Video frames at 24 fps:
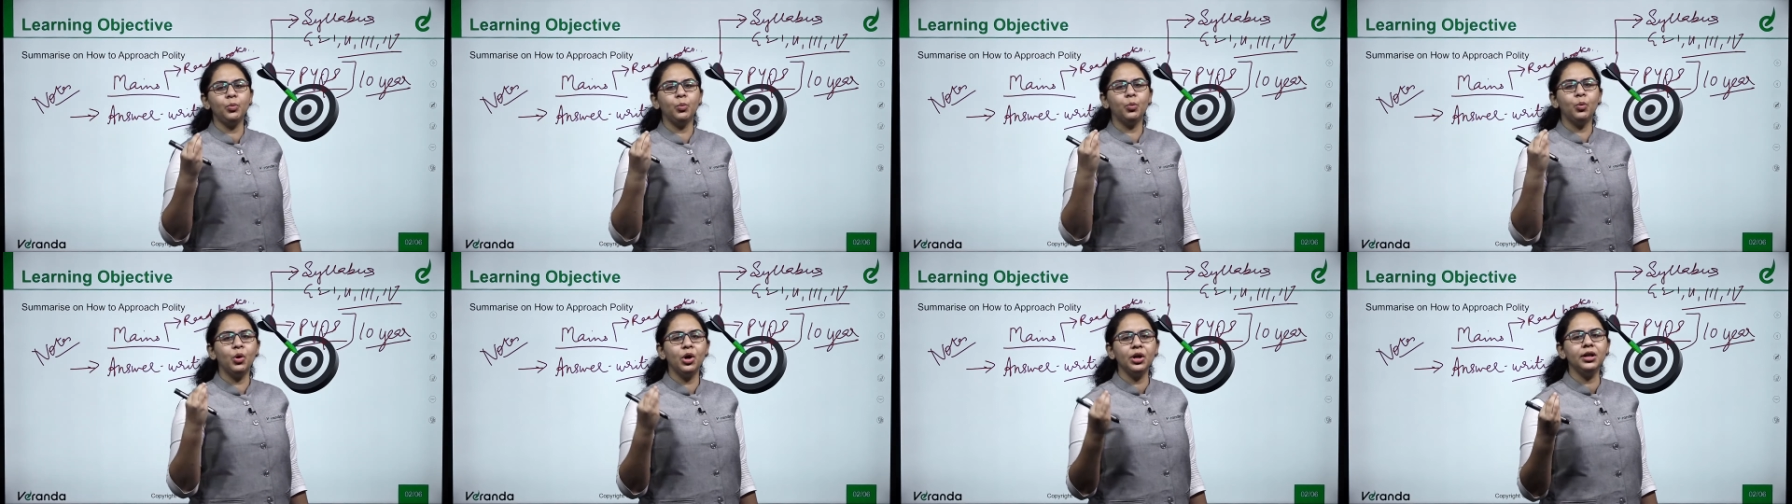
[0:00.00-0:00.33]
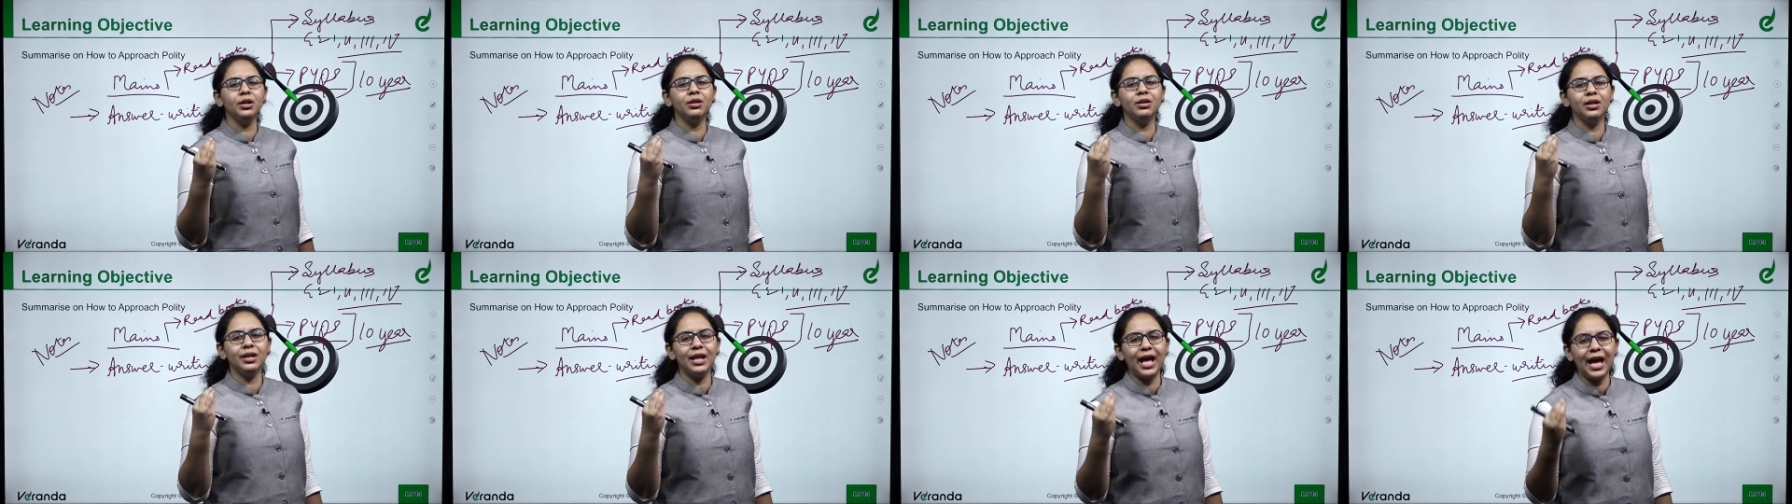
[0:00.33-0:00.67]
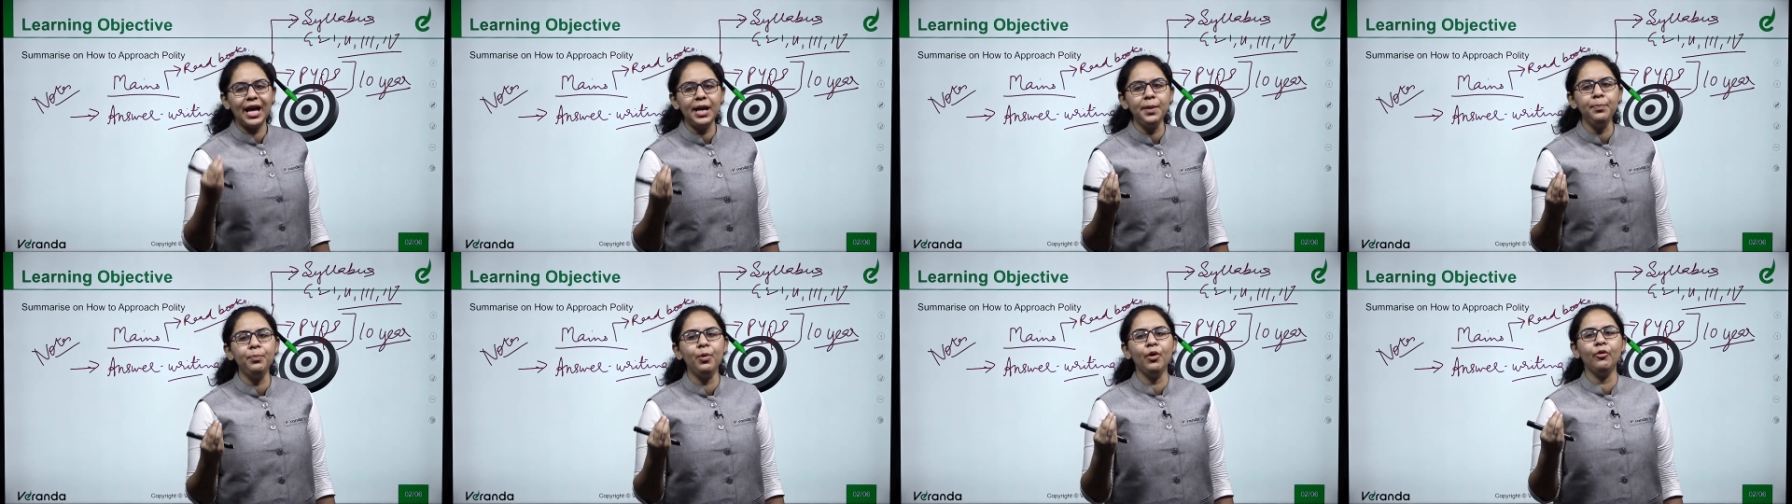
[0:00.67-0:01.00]
what
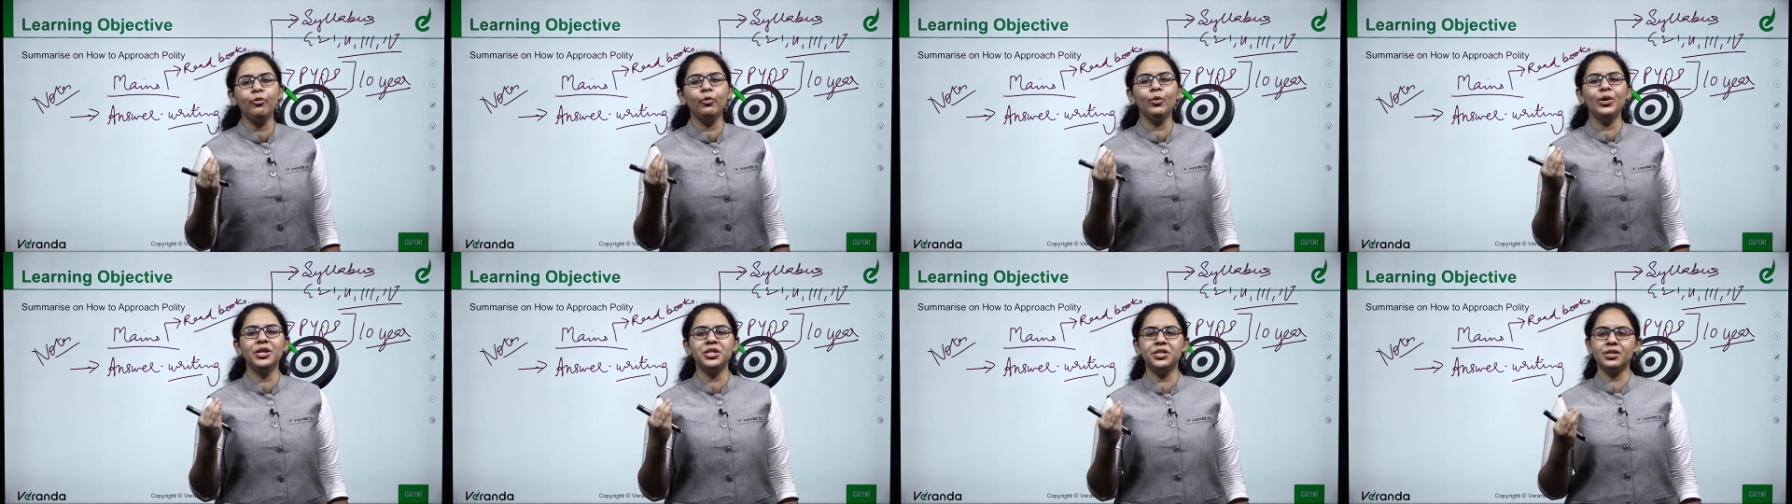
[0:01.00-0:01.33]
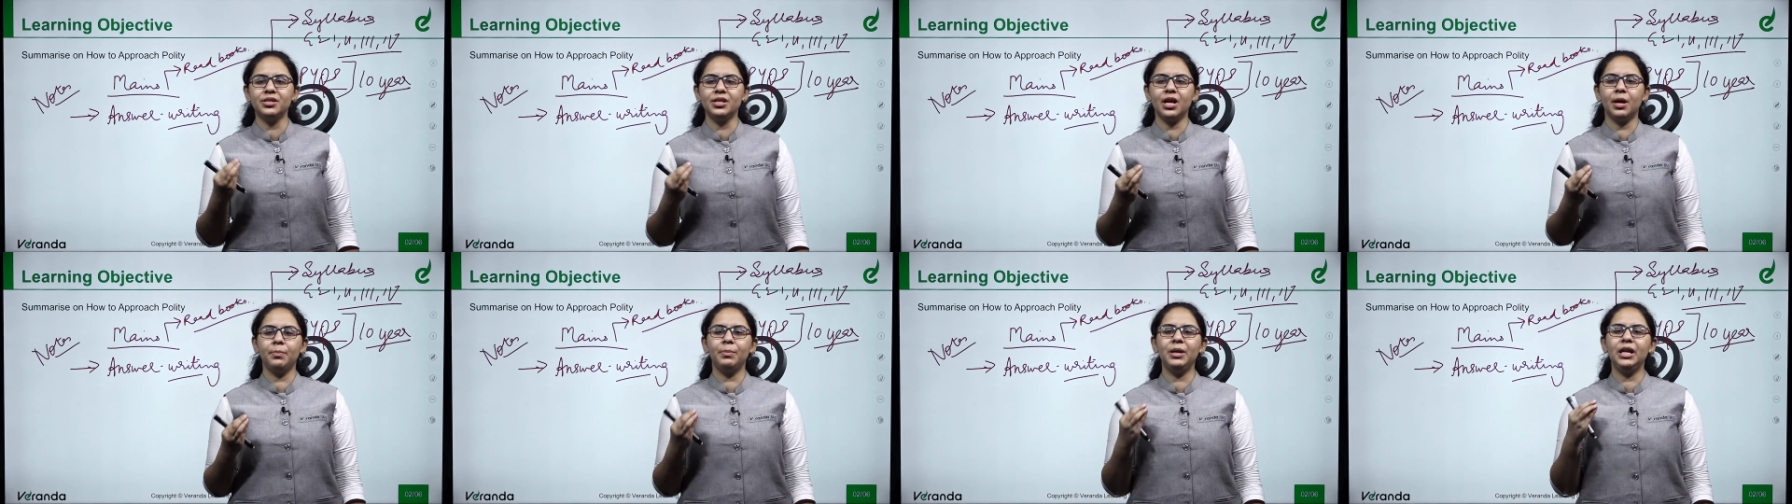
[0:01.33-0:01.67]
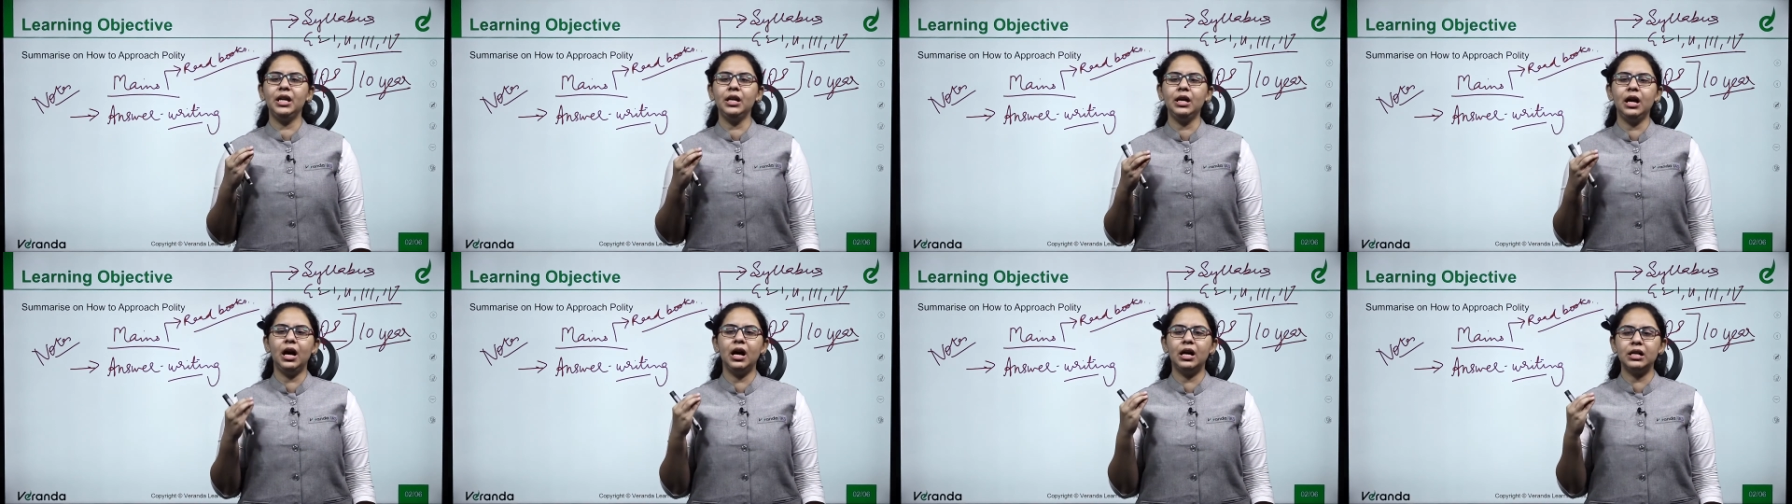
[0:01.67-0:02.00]
type of questions are
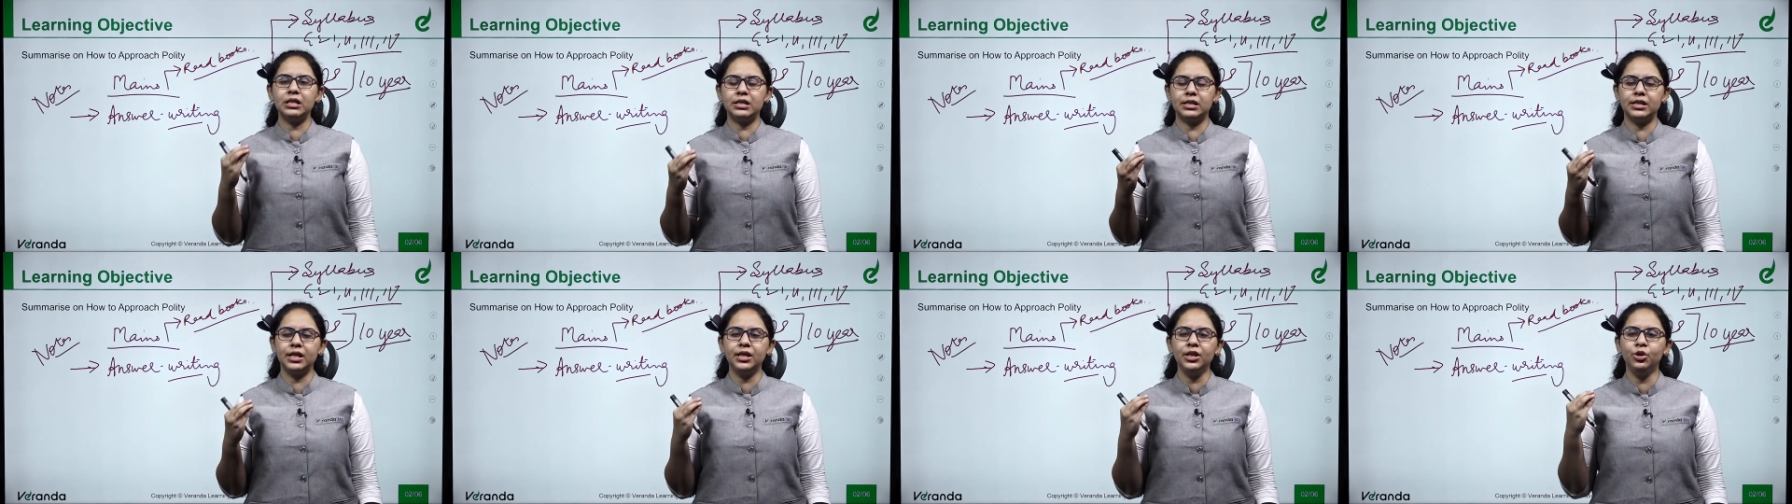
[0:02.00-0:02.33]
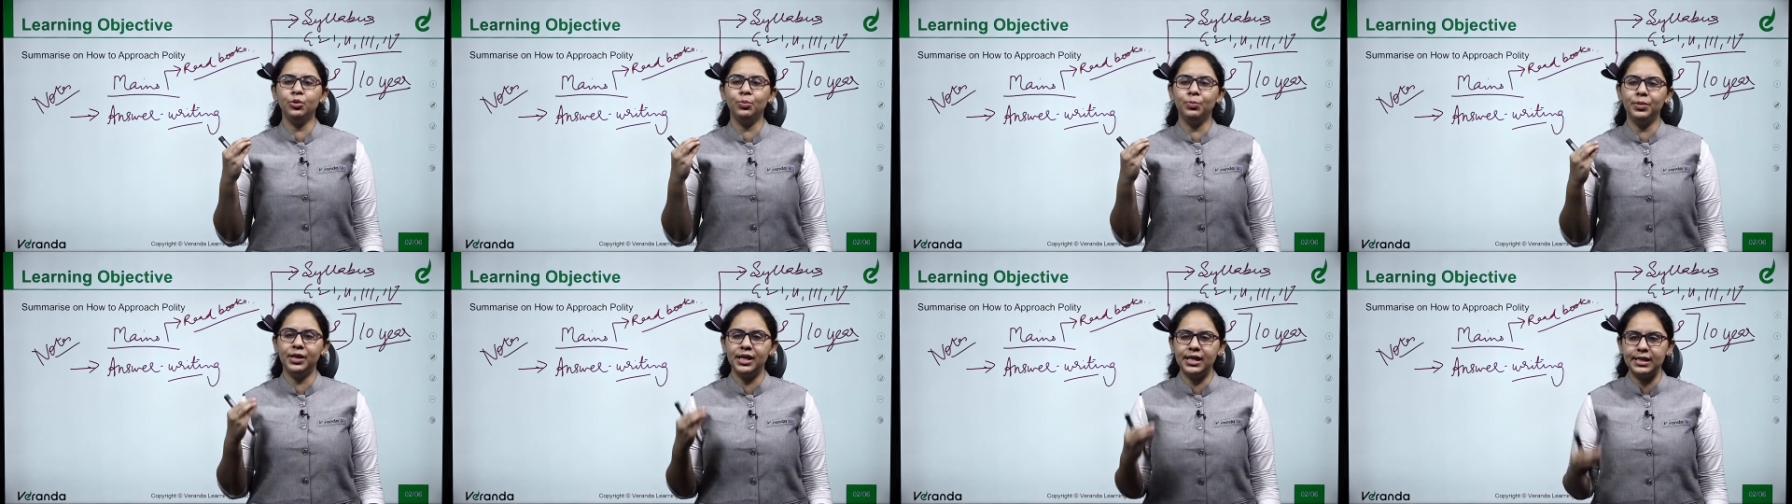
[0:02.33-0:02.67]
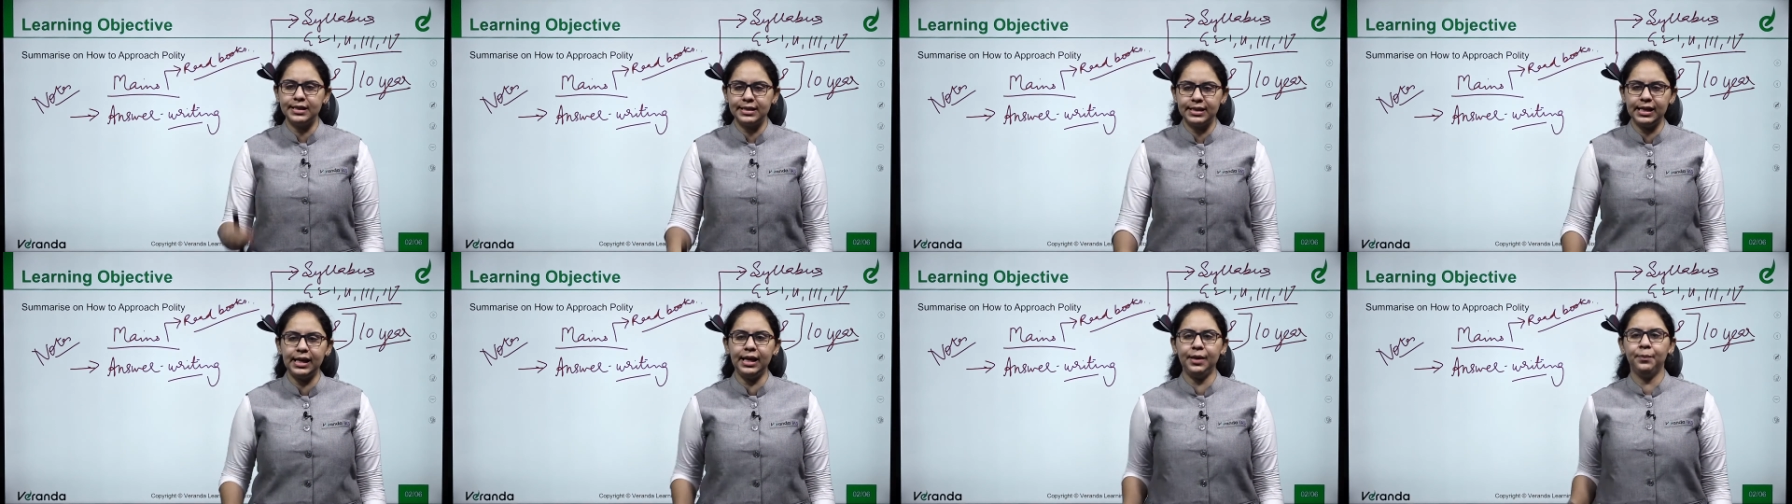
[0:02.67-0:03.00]
being asked in U P S
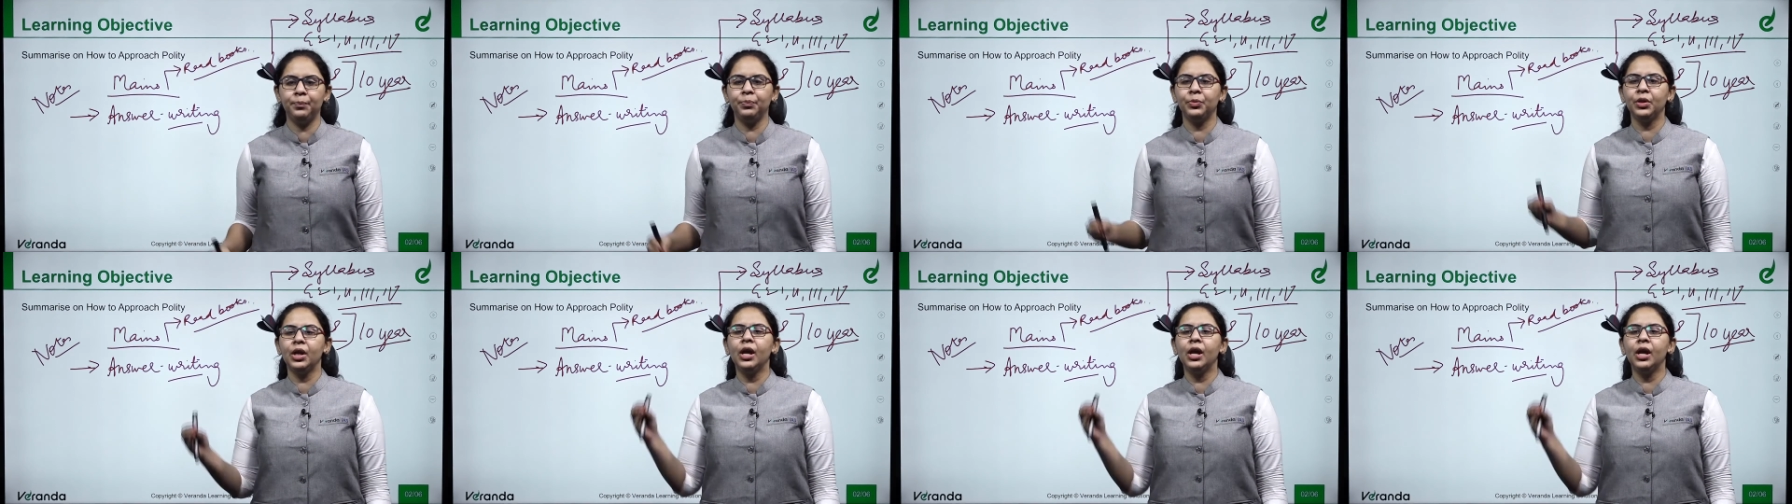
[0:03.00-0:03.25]
C.